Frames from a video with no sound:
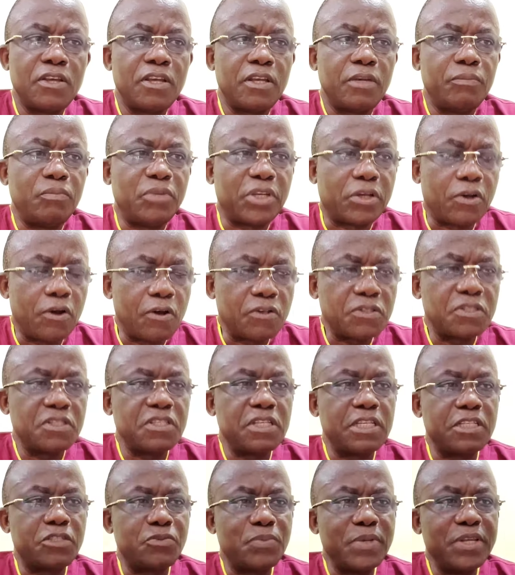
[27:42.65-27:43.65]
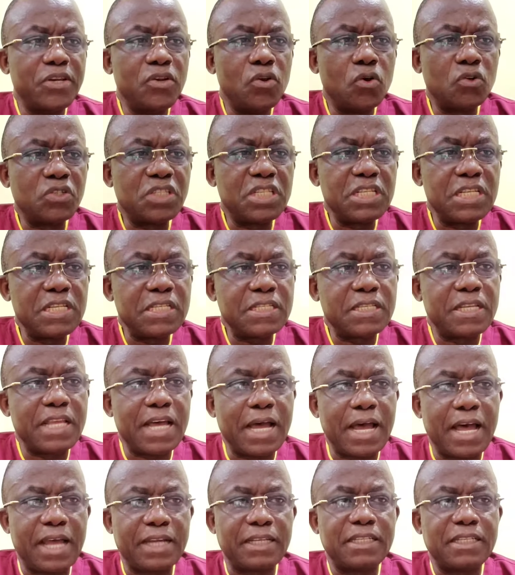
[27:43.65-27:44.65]
because it's been noticed
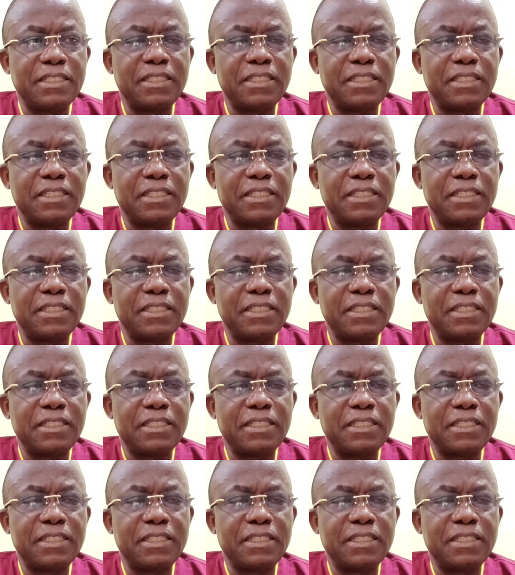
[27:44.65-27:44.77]
that